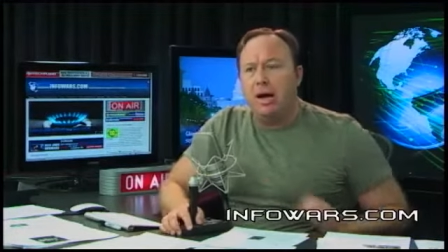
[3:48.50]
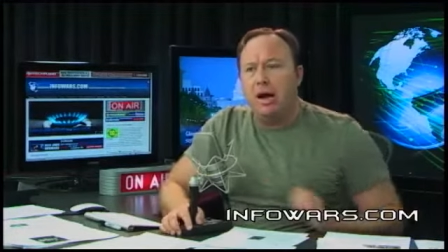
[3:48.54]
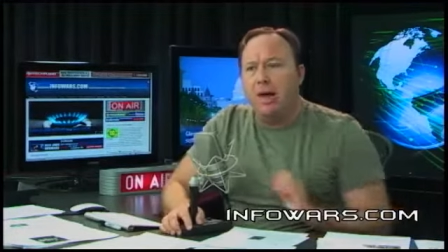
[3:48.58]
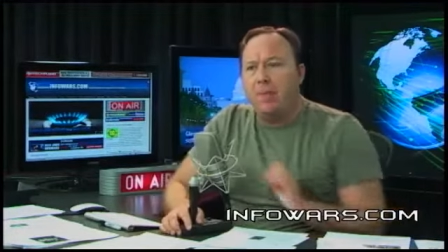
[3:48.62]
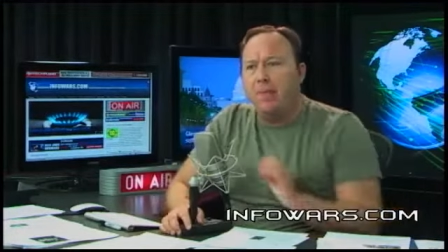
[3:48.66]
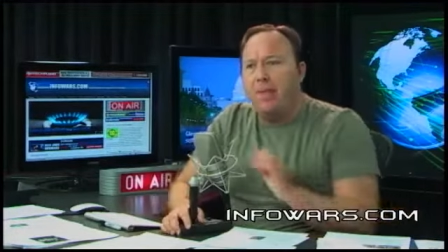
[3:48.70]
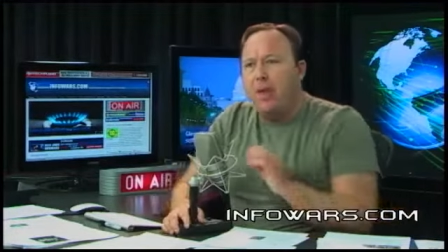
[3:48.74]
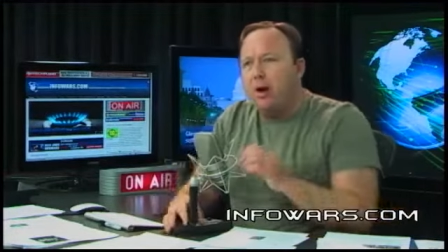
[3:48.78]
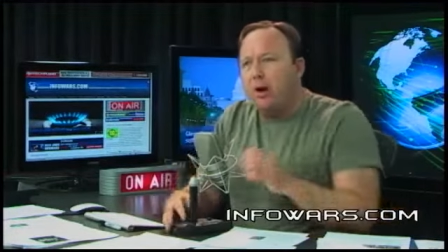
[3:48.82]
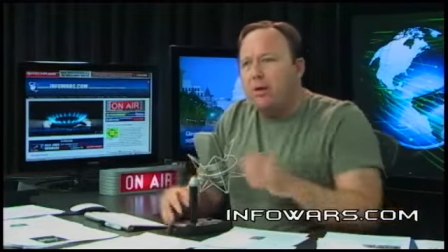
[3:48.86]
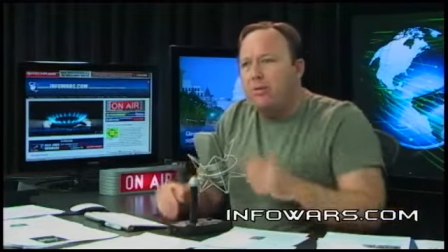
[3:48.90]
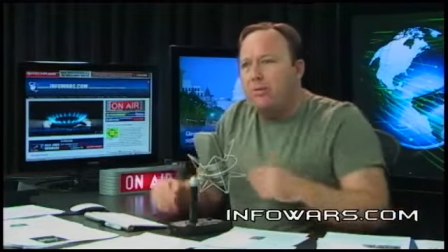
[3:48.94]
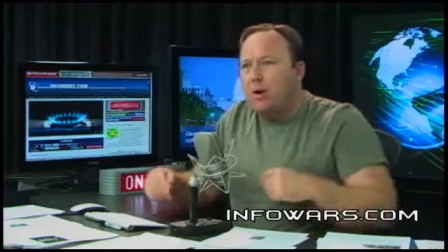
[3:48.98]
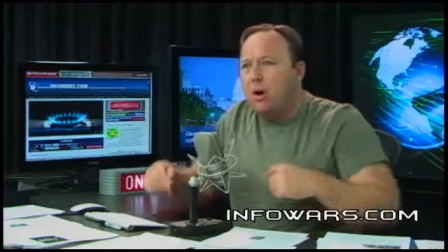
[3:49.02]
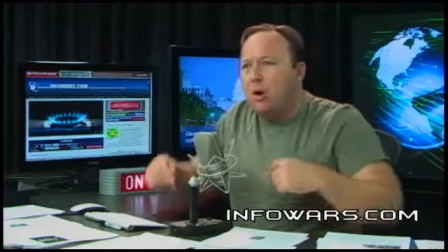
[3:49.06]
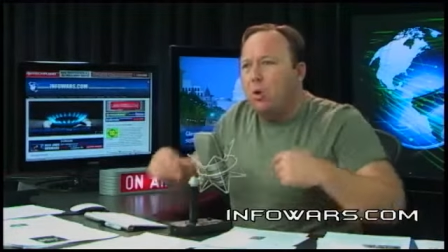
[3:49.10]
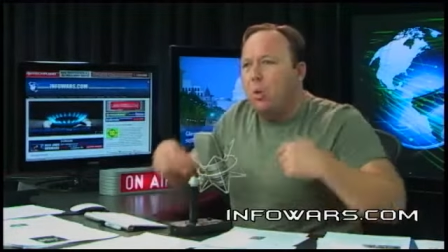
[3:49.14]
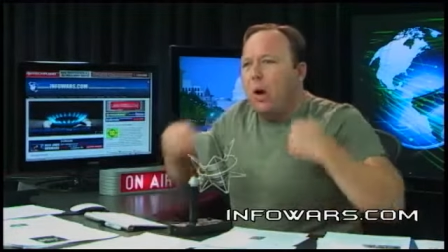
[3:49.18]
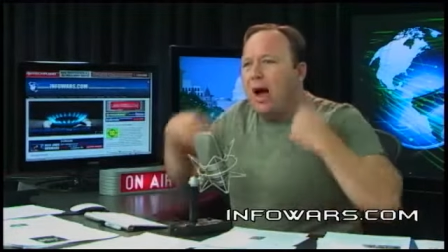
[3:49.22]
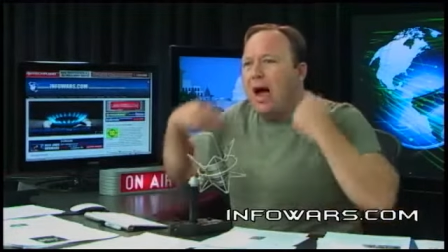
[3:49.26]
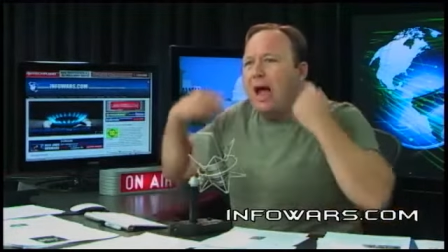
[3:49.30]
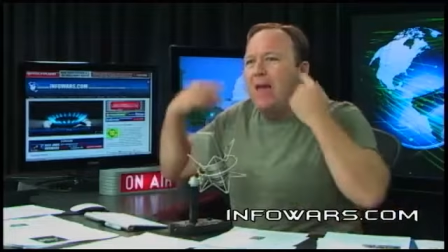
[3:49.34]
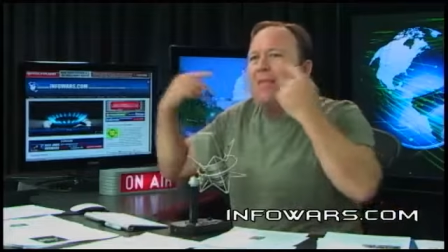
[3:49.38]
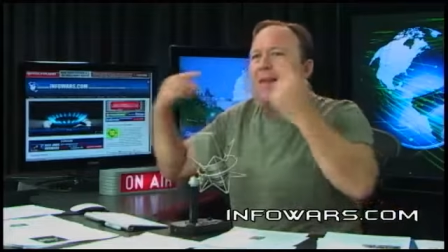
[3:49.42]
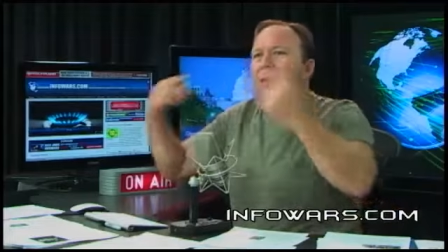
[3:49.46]
And they don't even know
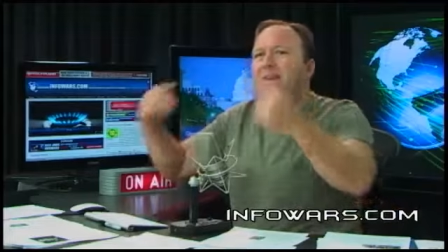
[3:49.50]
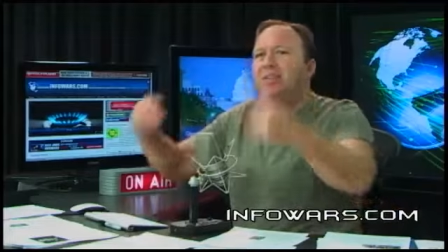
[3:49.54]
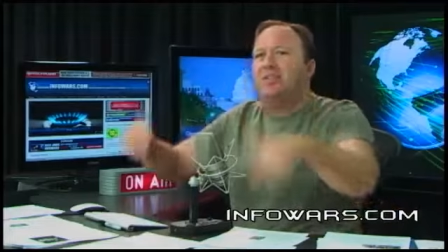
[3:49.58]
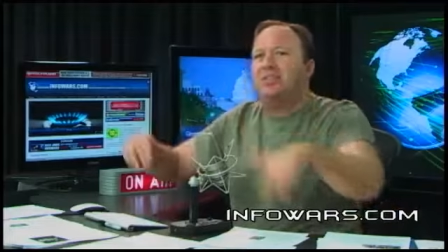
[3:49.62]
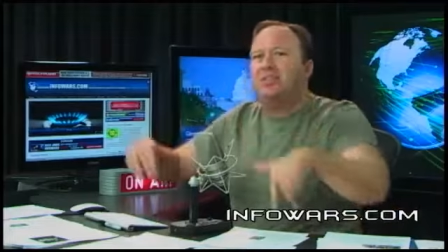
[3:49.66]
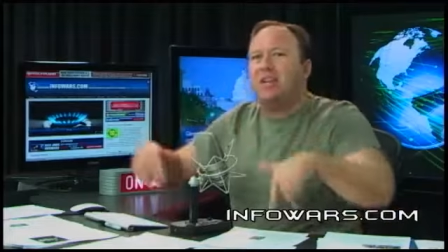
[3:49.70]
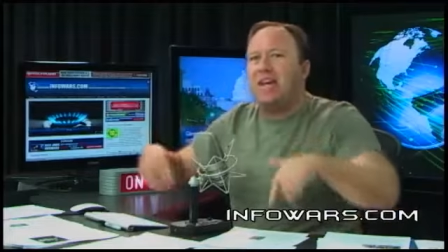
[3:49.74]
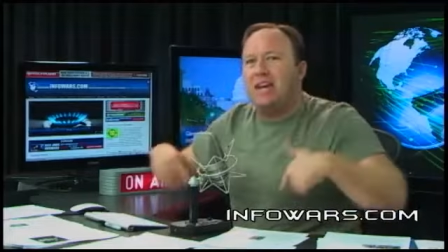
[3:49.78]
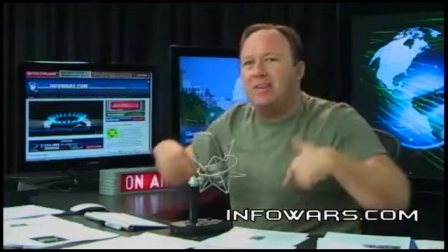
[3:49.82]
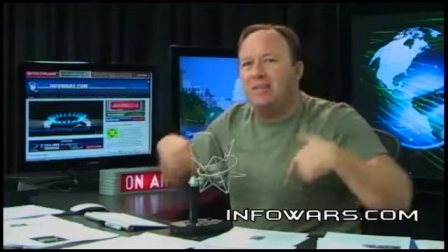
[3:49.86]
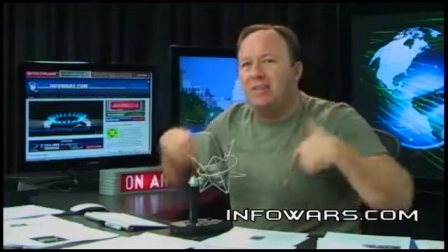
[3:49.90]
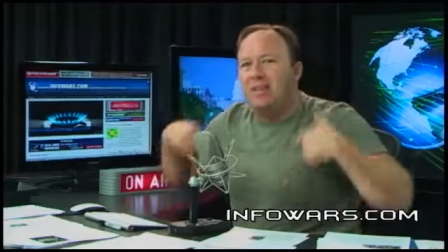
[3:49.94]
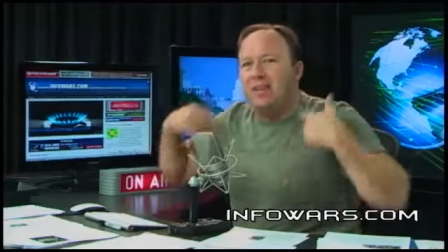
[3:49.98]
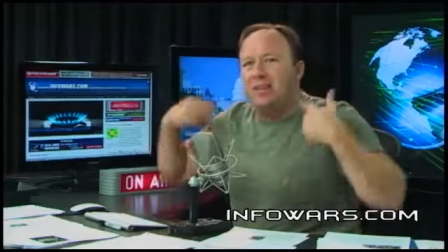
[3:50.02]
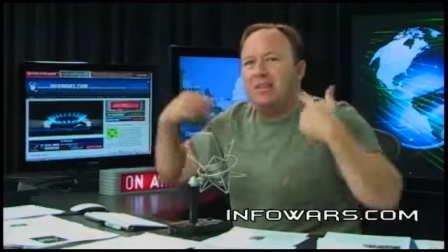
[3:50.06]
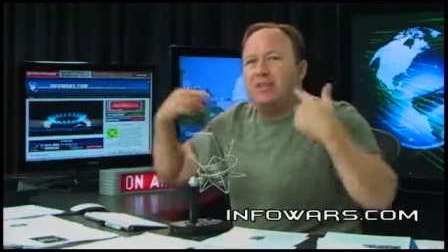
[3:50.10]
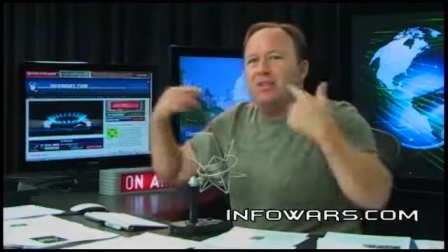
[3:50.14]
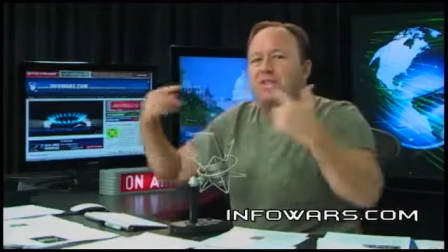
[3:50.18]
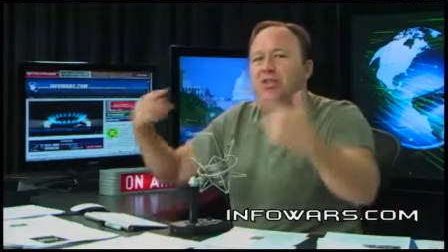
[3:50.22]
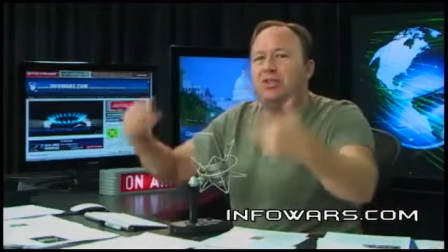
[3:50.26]
why they say this.